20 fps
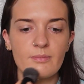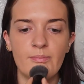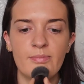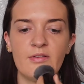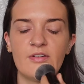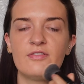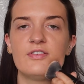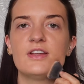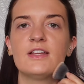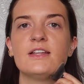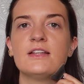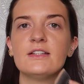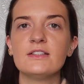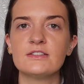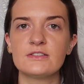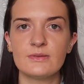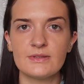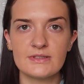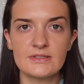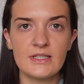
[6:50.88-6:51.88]
buff it
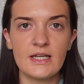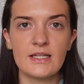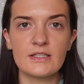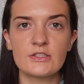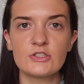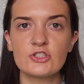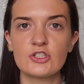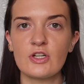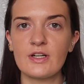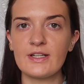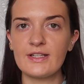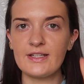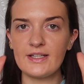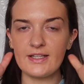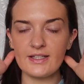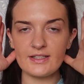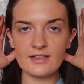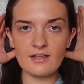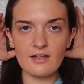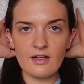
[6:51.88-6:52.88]
in so it's less
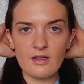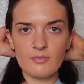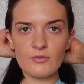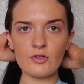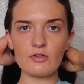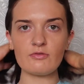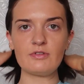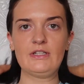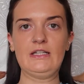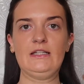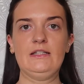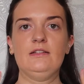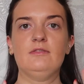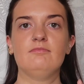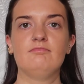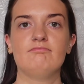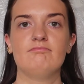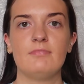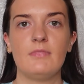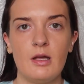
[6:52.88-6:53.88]
shiny. I'm not really
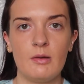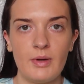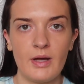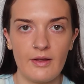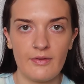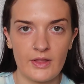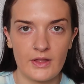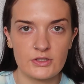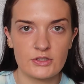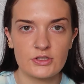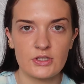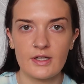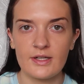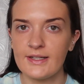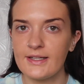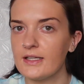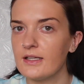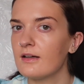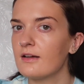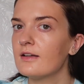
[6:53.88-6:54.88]
about that
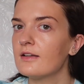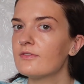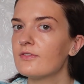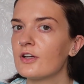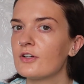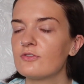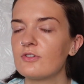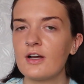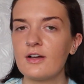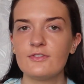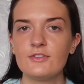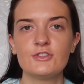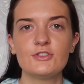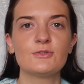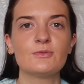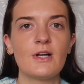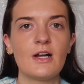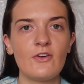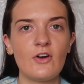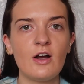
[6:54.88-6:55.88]
shiny life. I'd rather
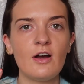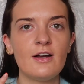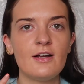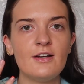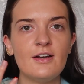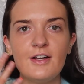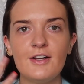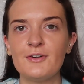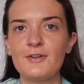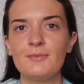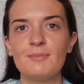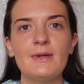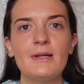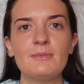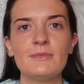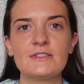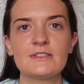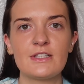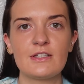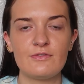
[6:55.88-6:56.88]
just wear a highlighter and
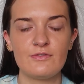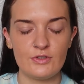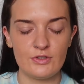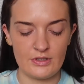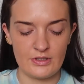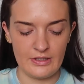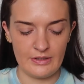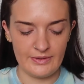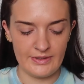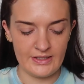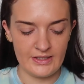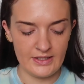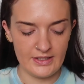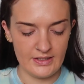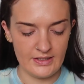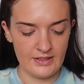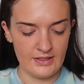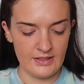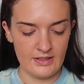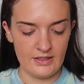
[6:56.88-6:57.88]
make myself look glowy.
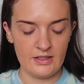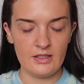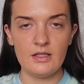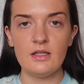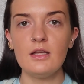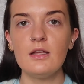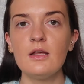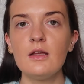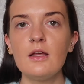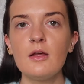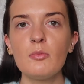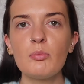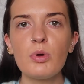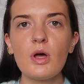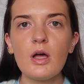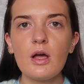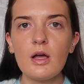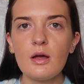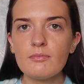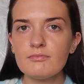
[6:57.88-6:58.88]

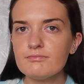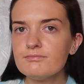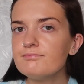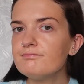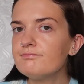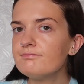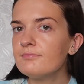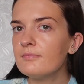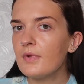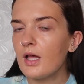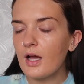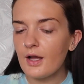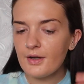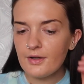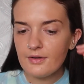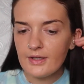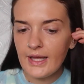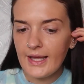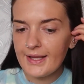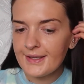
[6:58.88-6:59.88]
But I
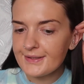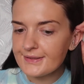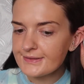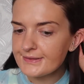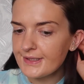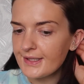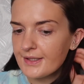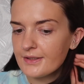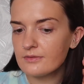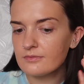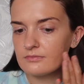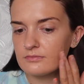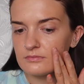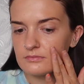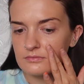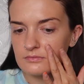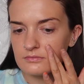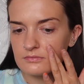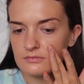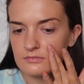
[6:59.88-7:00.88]
don't hate it.
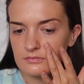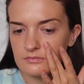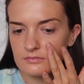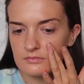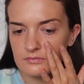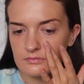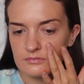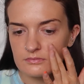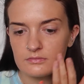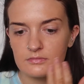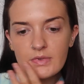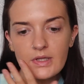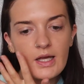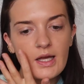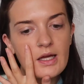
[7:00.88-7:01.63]
It